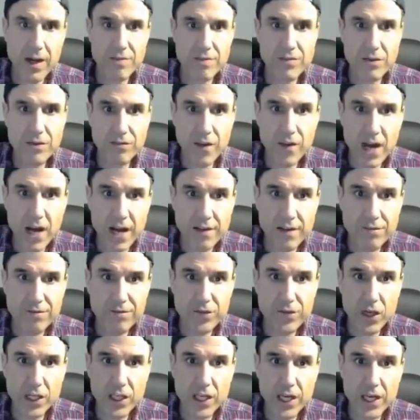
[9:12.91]
I have
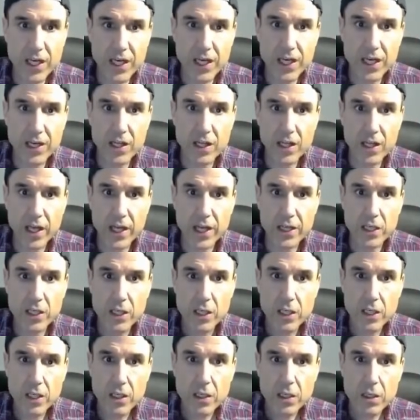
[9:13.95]
divine fucking
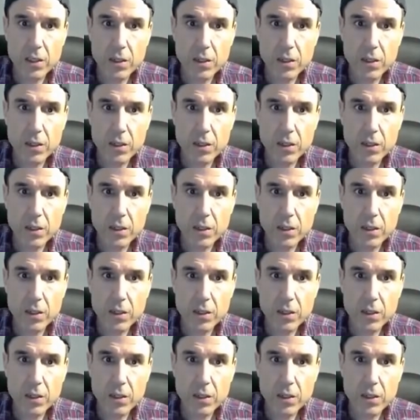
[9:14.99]
intellect.